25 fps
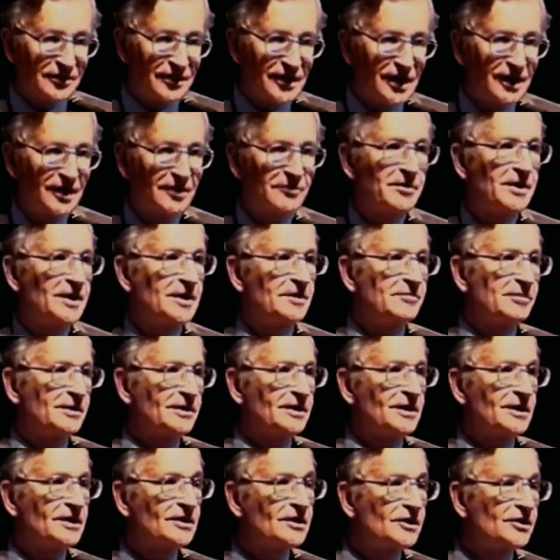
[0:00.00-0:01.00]
young
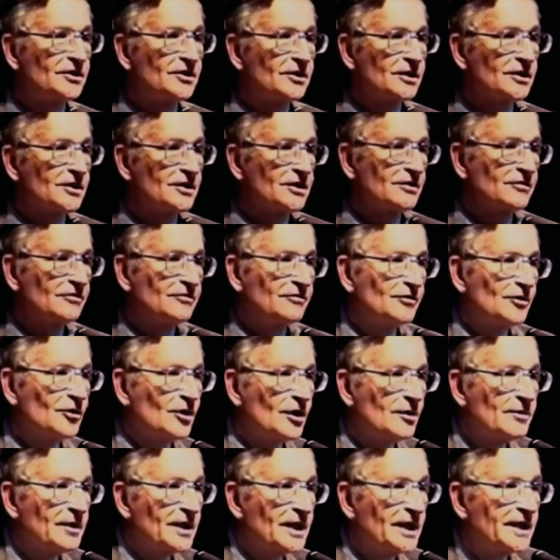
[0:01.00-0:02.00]
people and all sorts of
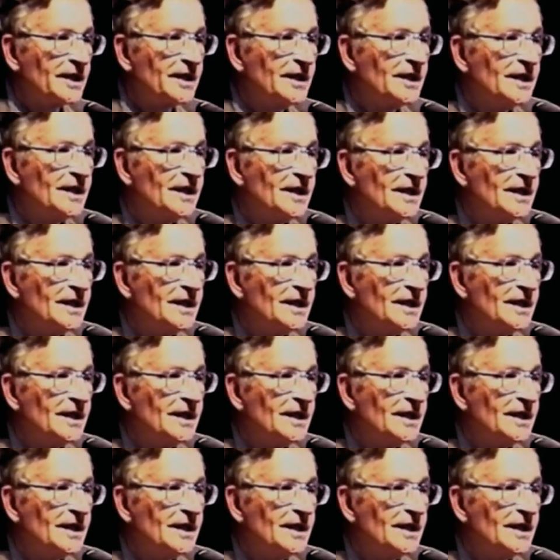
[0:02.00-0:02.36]
normally